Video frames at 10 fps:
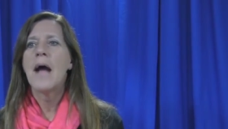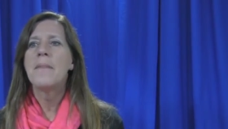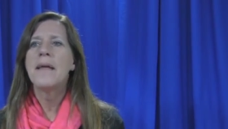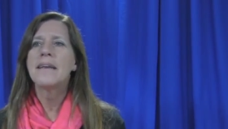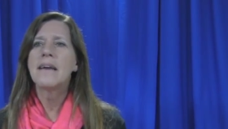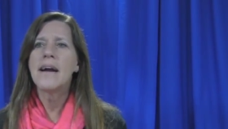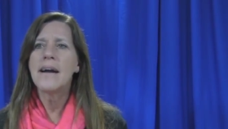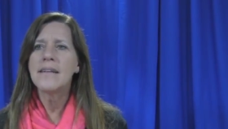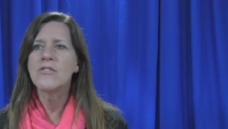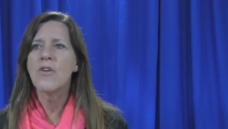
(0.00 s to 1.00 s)
and then
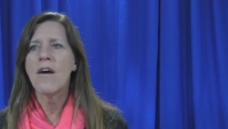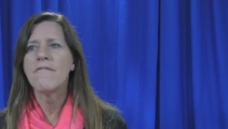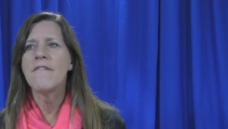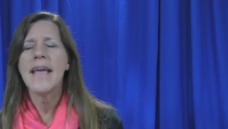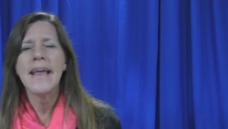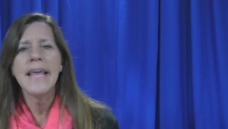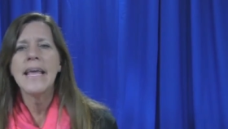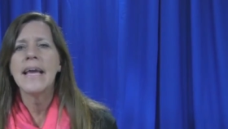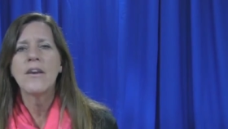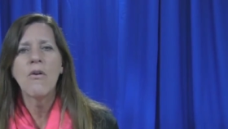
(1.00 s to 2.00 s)
cuts off
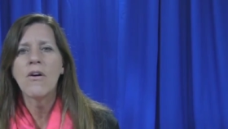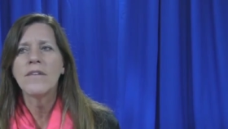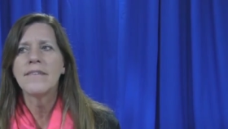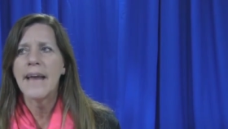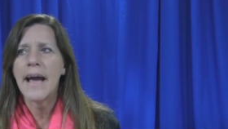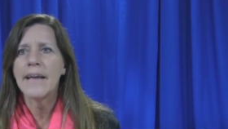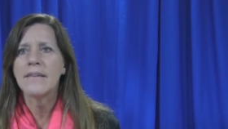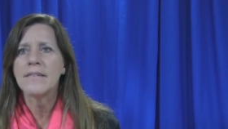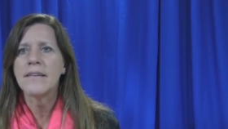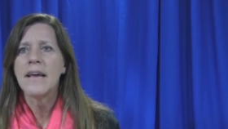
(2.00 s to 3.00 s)
any and all
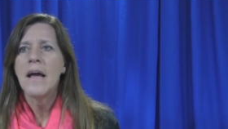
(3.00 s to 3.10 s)
denials.